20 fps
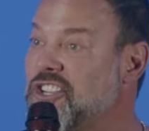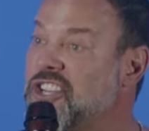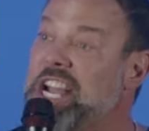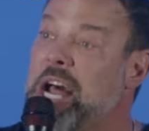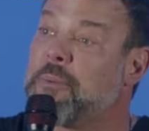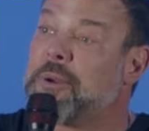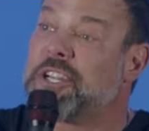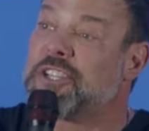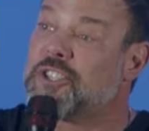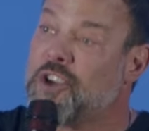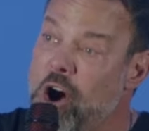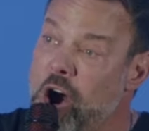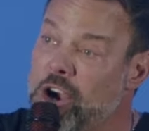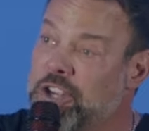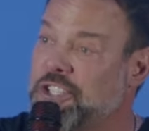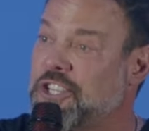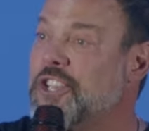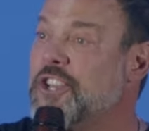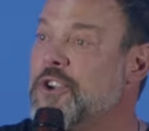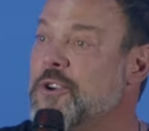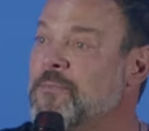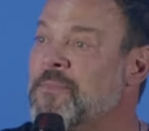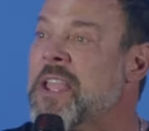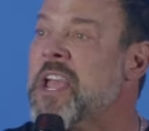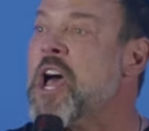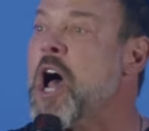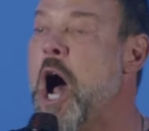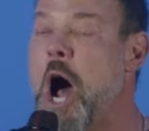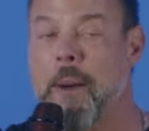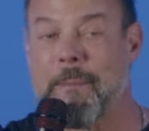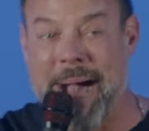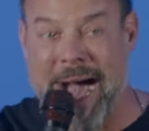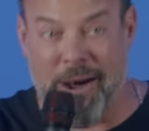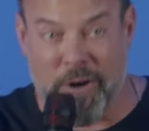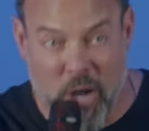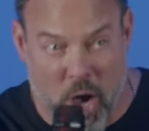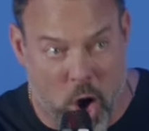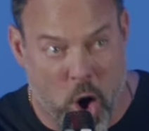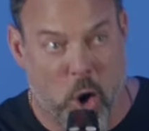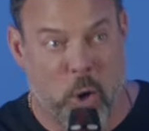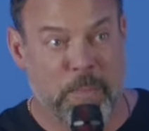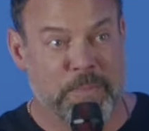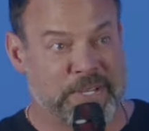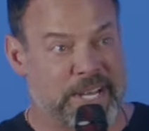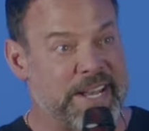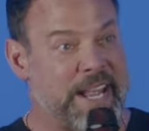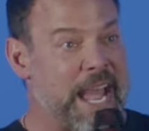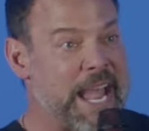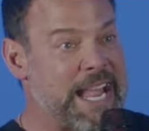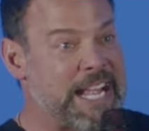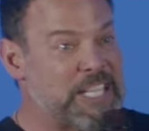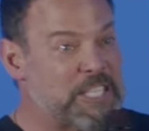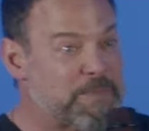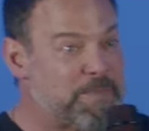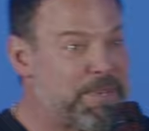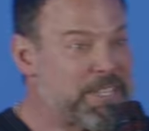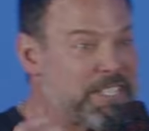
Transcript: And I want to talk to you about hope today in specific